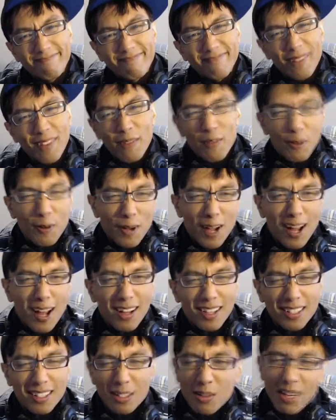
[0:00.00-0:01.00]
Felt
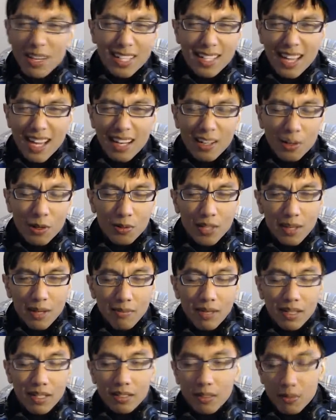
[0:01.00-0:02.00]
cocky, so I decided to go 10
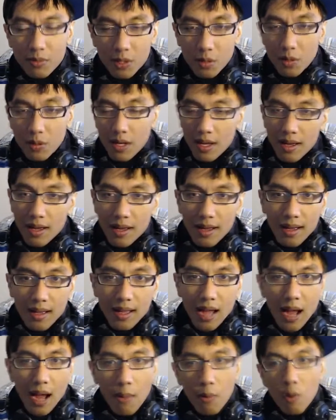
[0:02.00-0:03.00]
pounds up. So
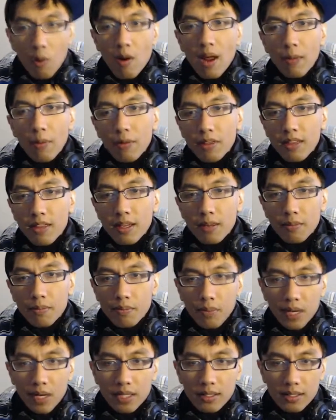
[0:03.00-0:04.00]
I'm alright with it,
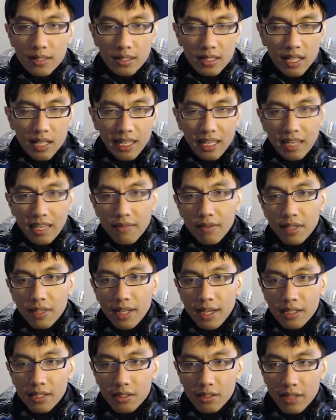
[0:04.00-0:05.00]
but like even
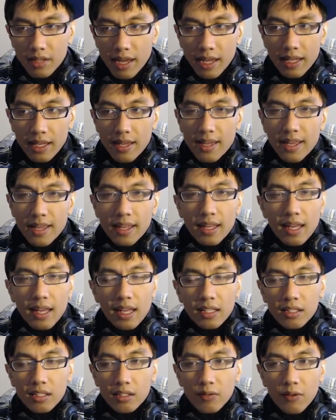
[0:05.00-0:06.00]
yesterday, it
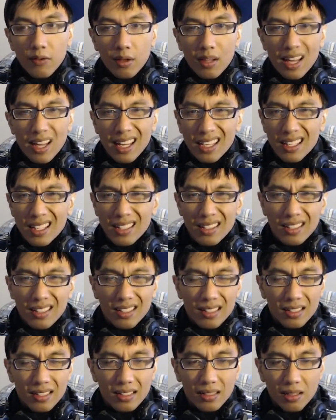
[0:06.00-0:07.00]
just felt like
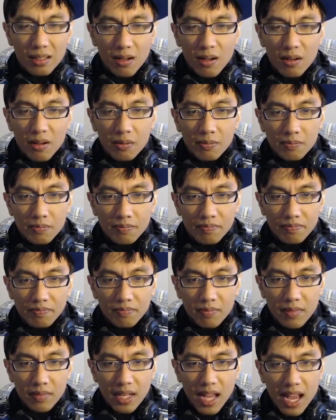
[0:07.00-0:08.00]
um
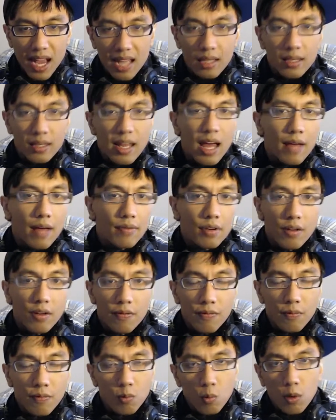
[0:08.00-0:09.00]
I didn't have enough
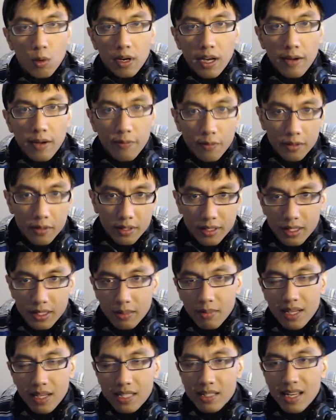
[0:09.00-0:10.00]
work effort in
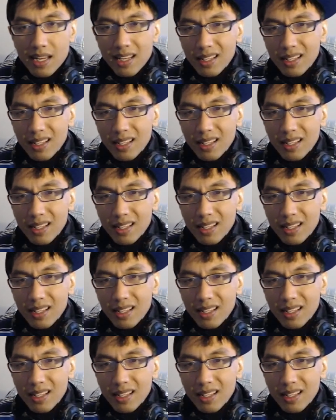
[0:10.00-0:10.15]
my set.